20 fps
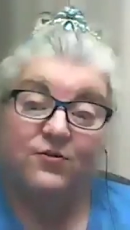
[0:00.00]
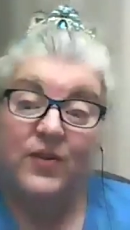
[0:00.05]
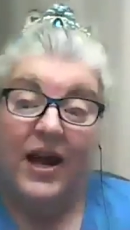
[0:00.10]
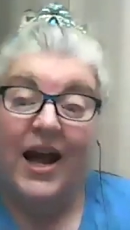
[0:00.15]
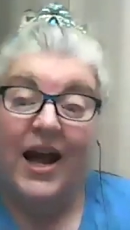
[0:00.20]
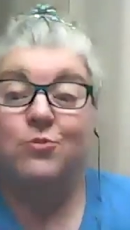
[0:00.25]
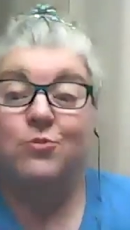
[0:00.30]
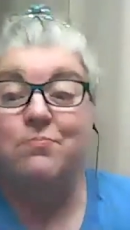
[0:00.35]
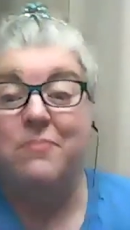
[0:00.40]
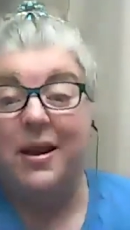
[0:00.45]
I
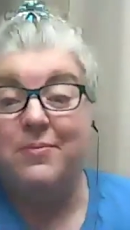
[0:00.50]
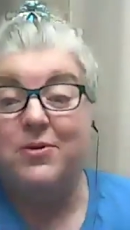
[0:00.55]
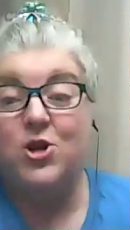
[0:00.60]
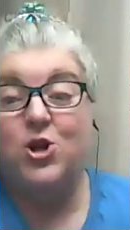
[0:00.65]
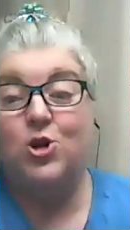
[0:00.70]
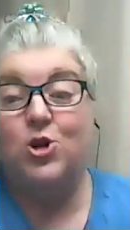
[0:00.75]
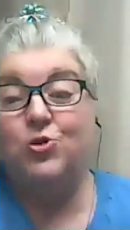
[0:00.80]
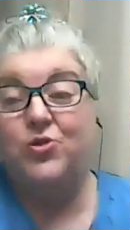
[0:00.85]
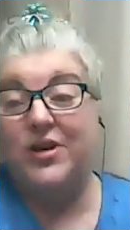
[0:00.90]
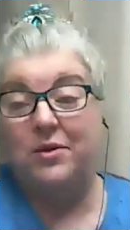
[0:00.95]
don't maybe
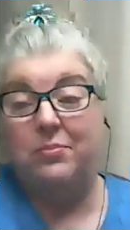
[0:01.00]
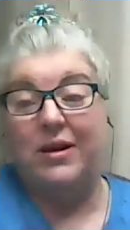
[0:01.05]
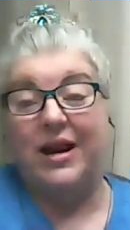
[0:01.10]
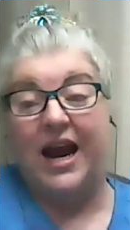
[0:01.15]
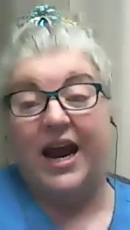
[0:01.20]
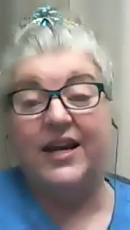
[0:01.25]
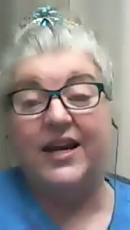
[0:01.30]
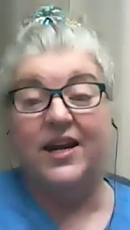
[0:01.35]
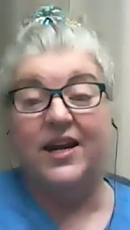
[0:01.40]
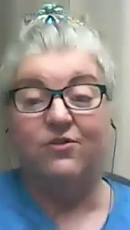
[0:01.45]
you did, but
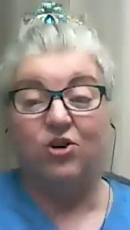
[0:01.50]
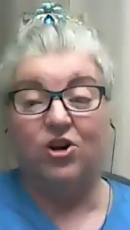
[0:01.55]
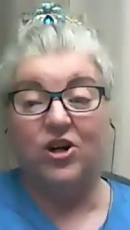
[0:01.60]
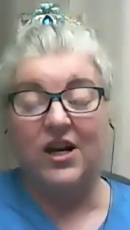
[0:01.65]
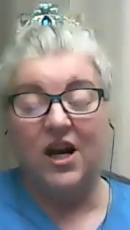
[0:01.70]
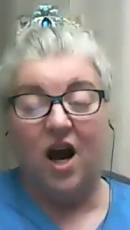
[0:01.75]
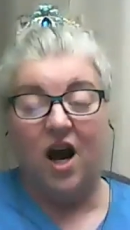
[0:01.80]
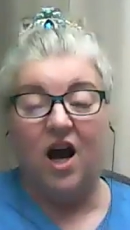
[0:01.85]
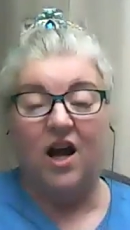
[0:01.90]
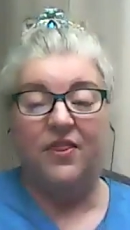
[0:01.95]
I never
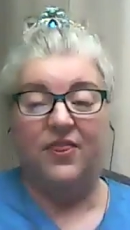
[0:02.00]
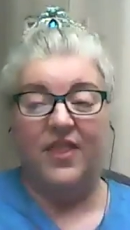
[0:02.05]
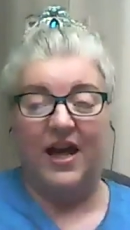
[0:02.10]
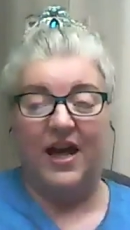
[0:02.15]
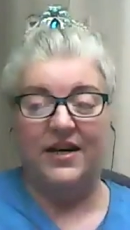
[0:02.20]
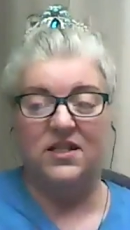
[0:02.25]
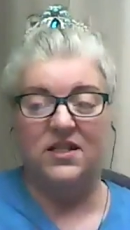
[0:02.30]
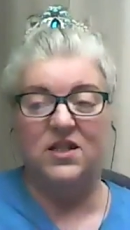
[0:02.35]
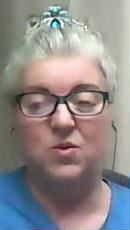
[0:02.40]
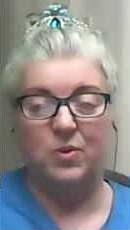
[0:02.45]
got that
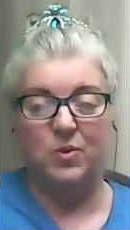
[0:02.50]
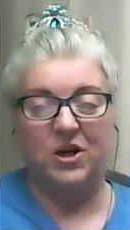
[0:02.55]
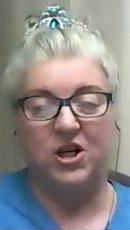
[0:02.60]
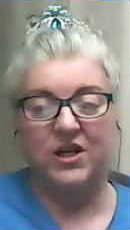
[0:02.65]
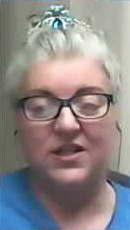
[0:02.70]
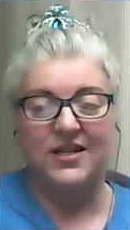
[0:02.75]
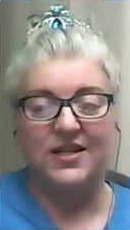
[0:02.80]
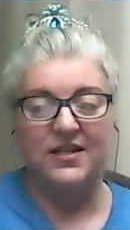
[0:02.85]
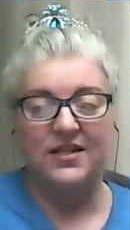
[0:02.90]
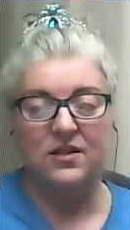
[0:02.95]

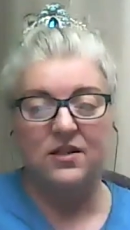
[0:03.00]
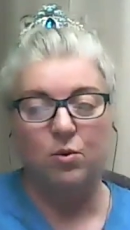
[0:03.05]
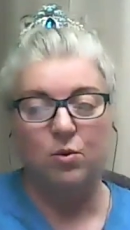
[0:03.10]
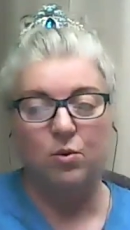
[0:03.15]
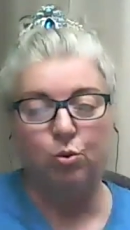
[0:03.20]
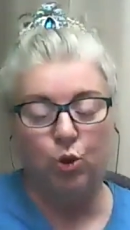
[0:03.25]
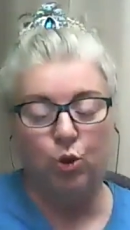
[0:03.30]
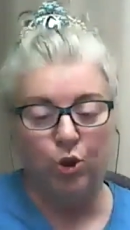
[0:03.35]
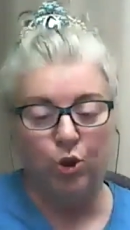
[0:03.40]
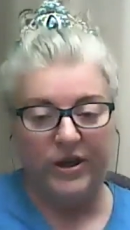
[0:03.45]
experience as an
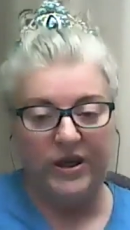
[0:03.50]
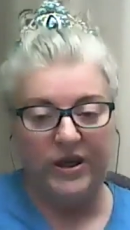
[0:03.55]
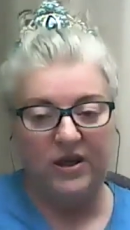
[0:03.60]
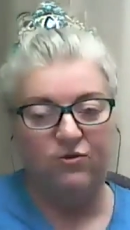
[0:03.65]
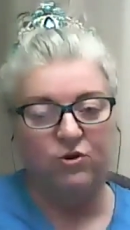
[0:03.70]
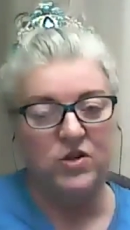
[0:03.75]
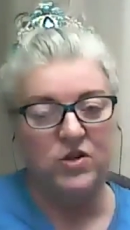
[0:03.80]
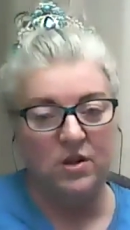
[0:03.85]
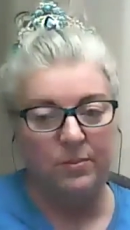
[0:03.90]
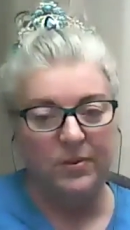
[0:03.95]
employee
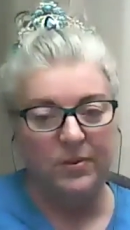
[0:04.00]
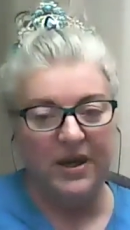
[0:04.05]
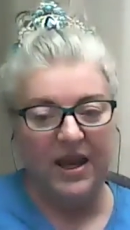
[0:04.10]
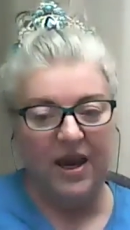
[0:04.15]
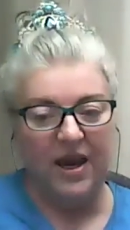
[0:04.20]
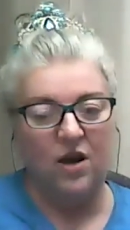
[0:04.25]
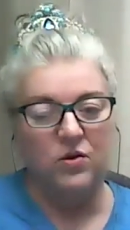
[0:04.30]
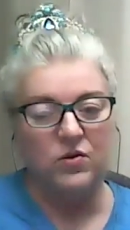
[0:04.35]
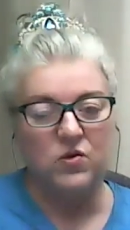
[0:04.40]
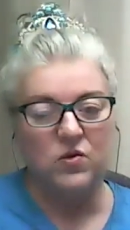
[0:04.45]
for somebody
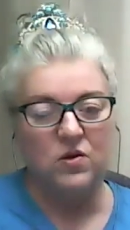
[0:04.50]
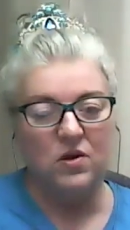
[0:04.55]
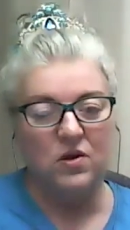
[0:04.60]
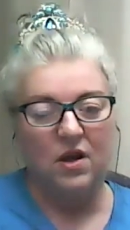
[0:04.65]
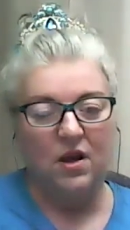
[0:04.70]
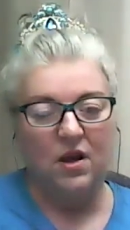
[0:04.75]
else.